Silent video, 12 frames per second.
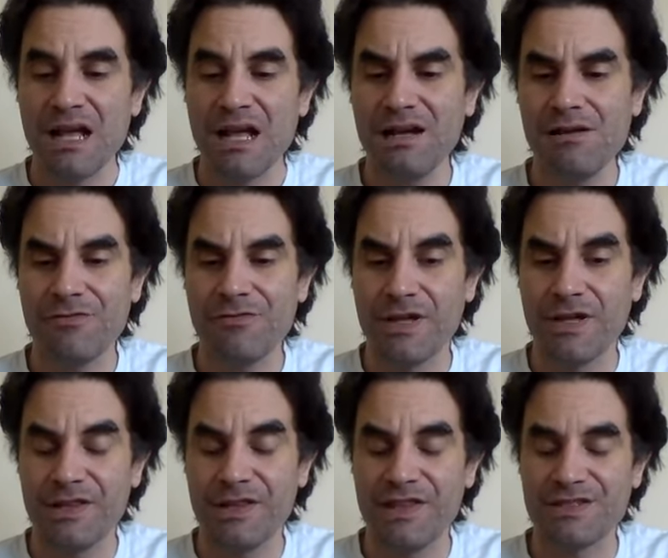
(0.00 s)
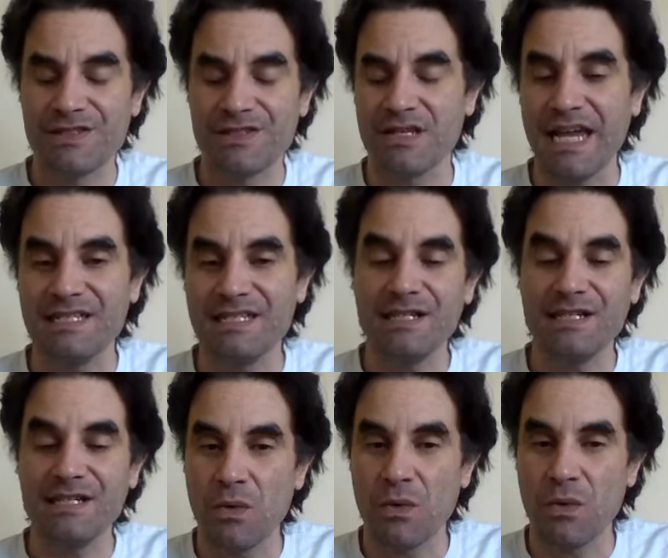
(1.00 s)
of this
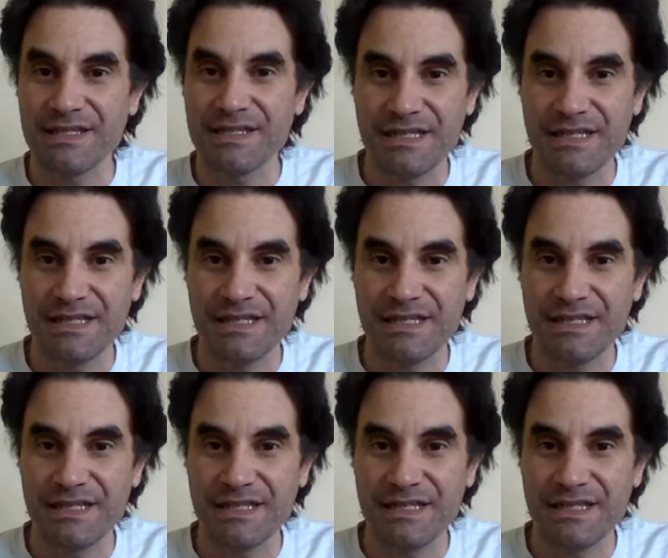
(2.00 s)
1820s